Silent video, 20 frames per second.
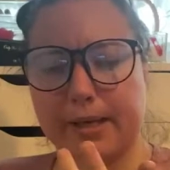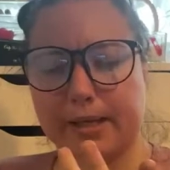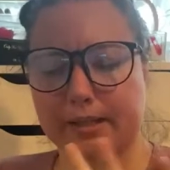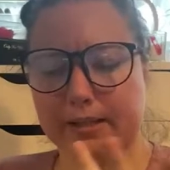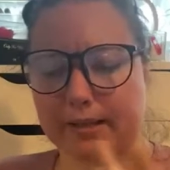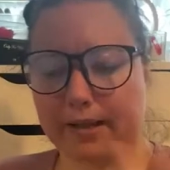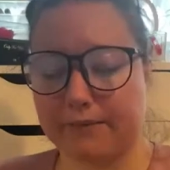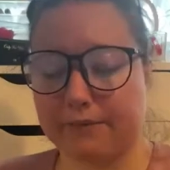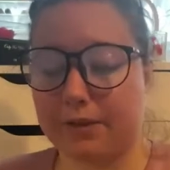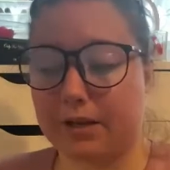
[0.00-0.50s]

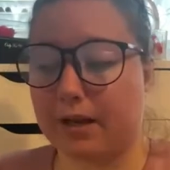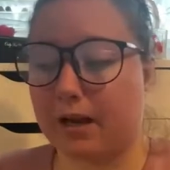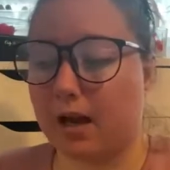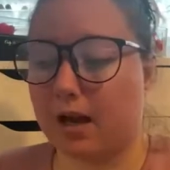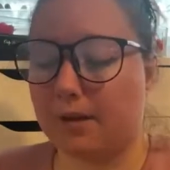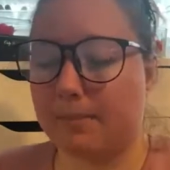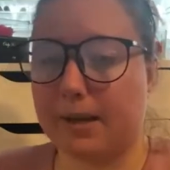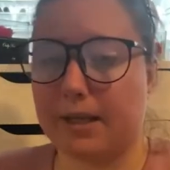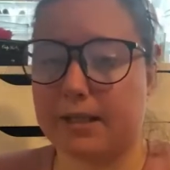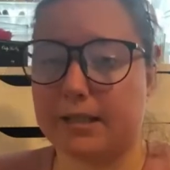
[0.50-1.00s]
that
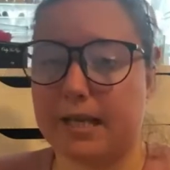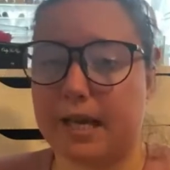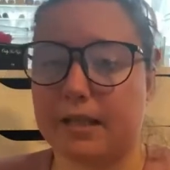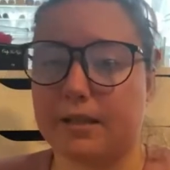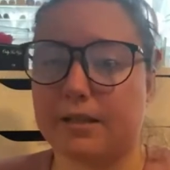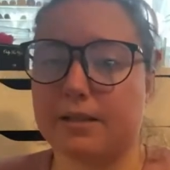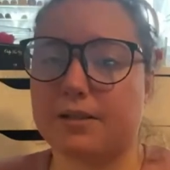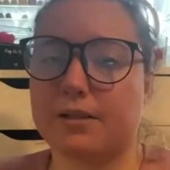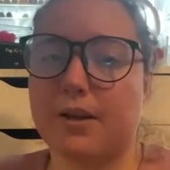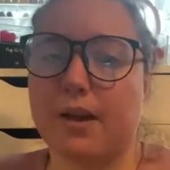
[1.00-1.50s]
kind of makes
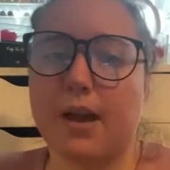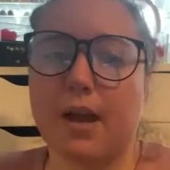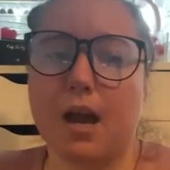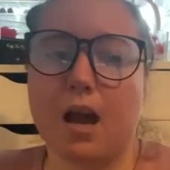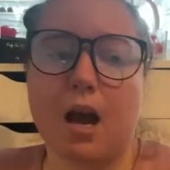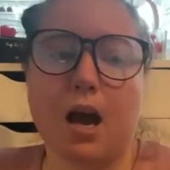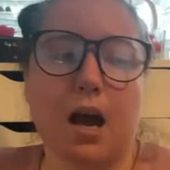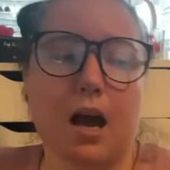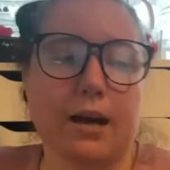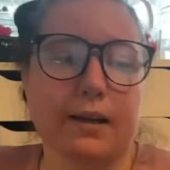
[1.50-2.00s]
sense.
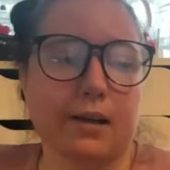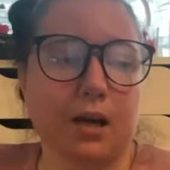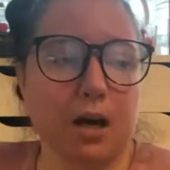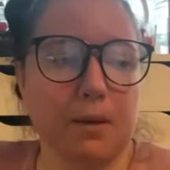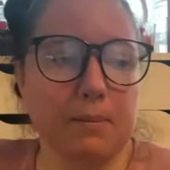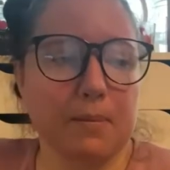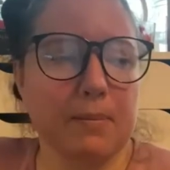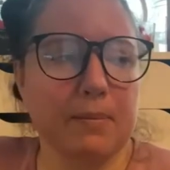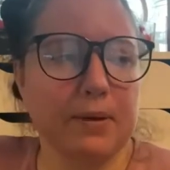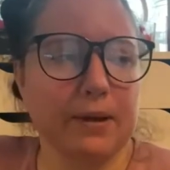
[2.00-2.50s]
I can't
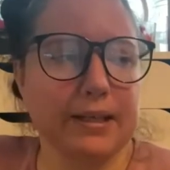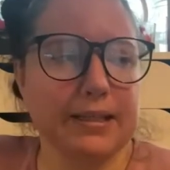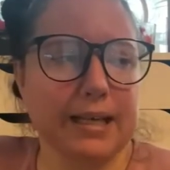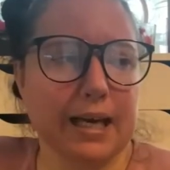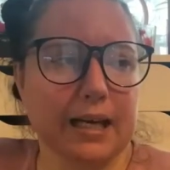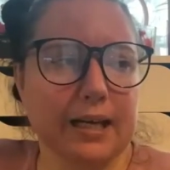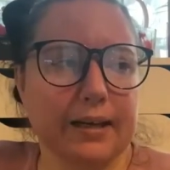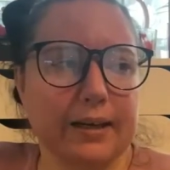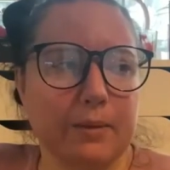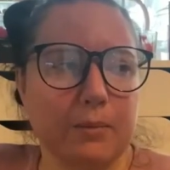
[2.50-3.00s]
remember
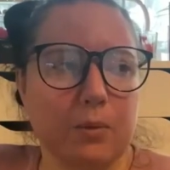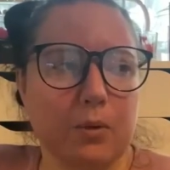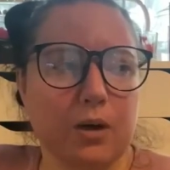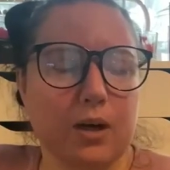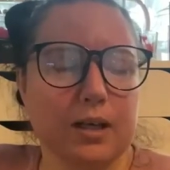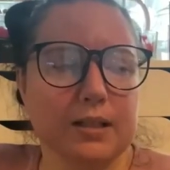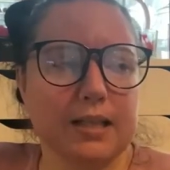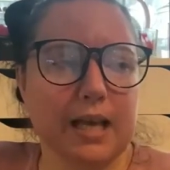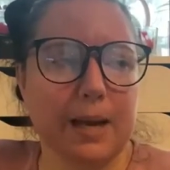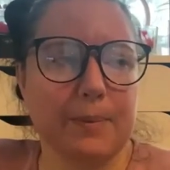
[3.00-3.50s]
exactly what
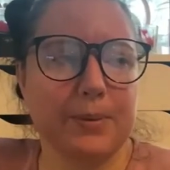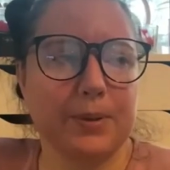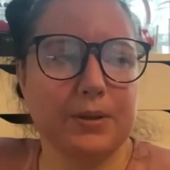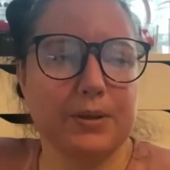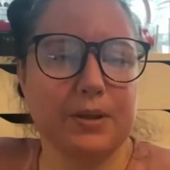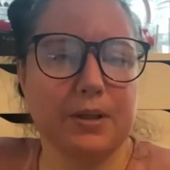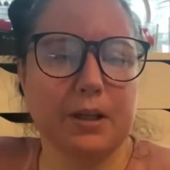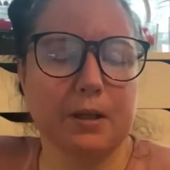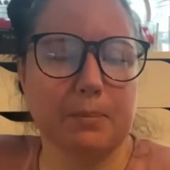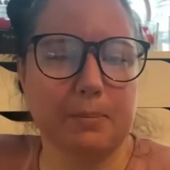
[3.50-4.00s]
has
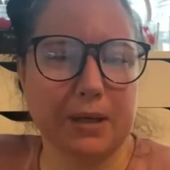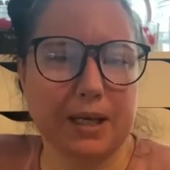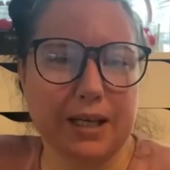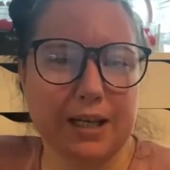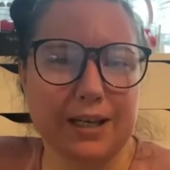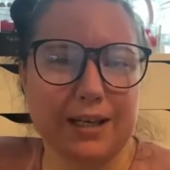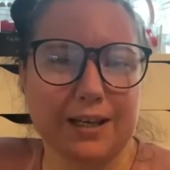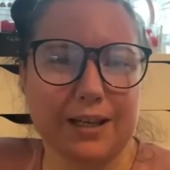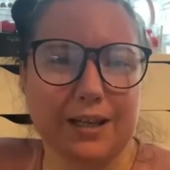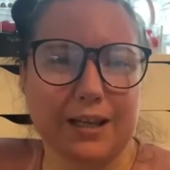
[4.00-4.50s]
happened at the
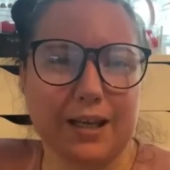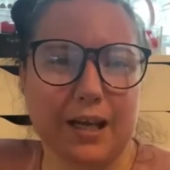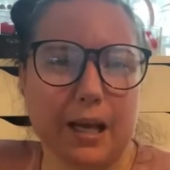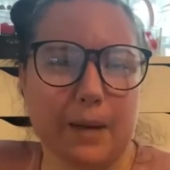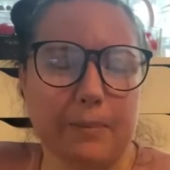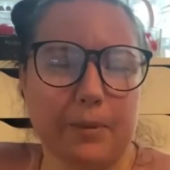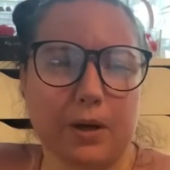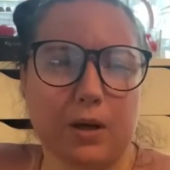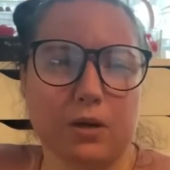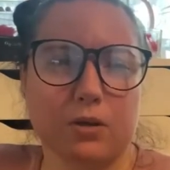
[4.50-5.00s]
beginning of the year,
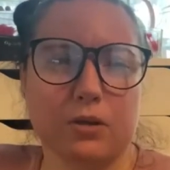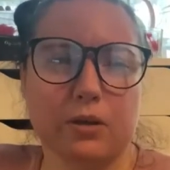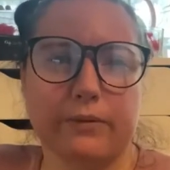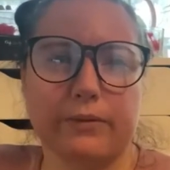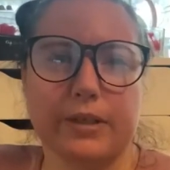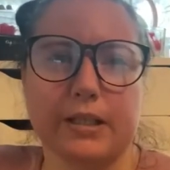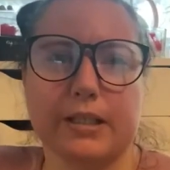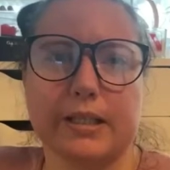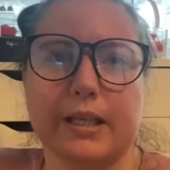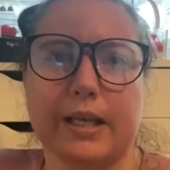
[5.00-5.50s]
because
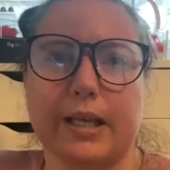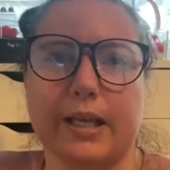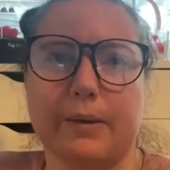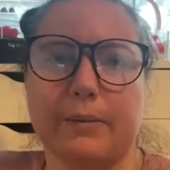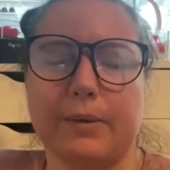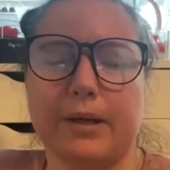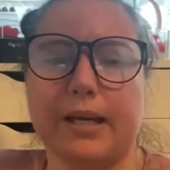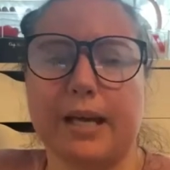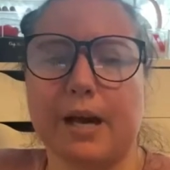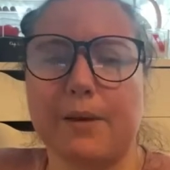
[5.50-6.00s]
obviously
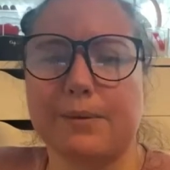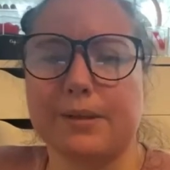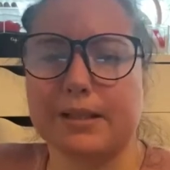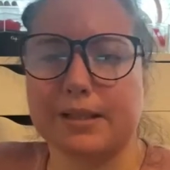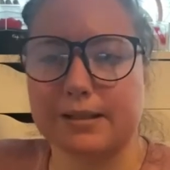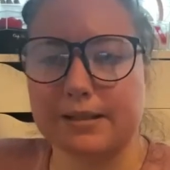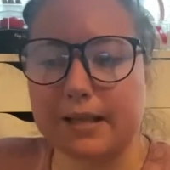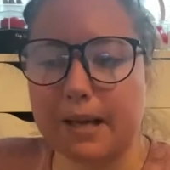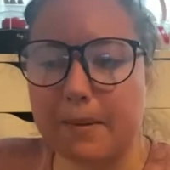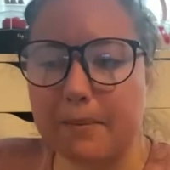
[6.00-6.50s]
we're now in
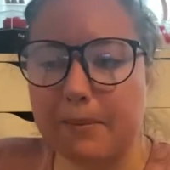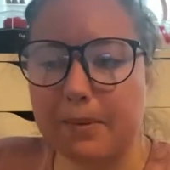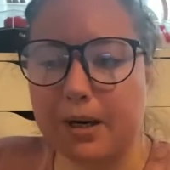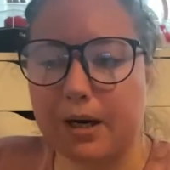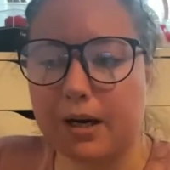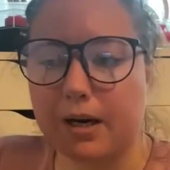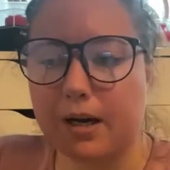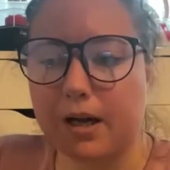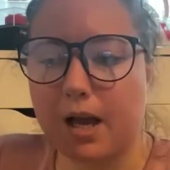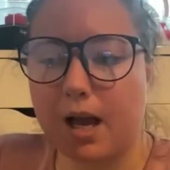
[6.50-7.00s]

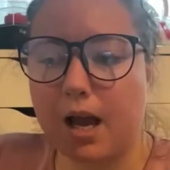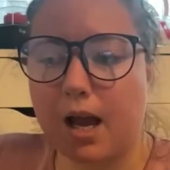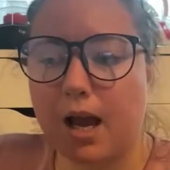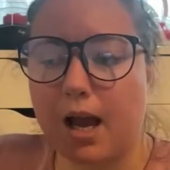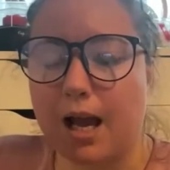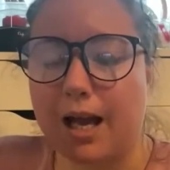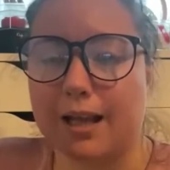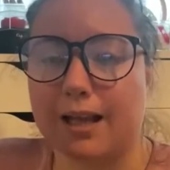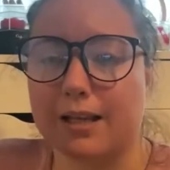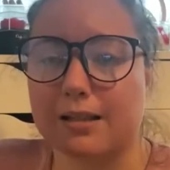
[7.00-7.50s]
December,
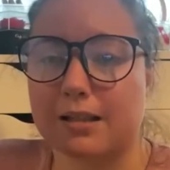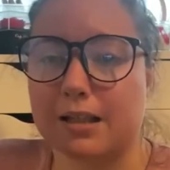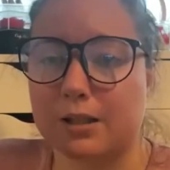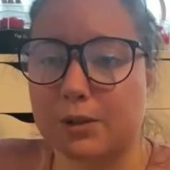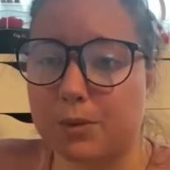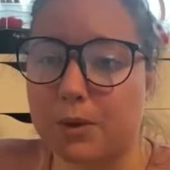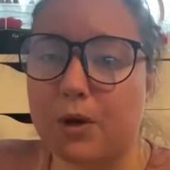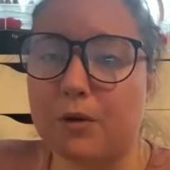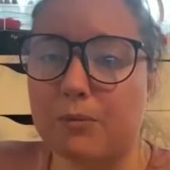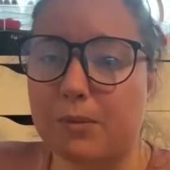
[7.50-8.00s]
and that's like
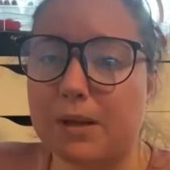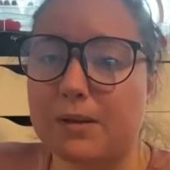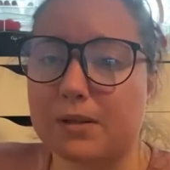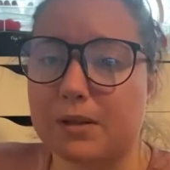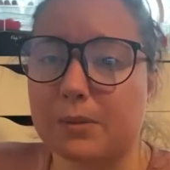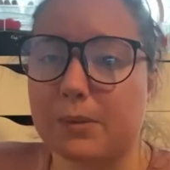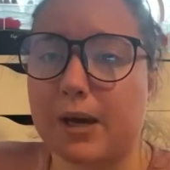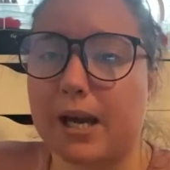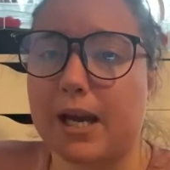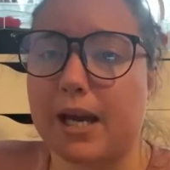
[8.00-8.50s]
12 months
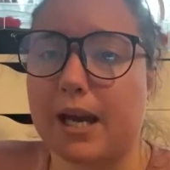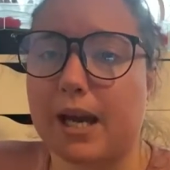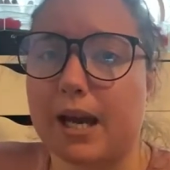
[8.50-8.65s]
ago,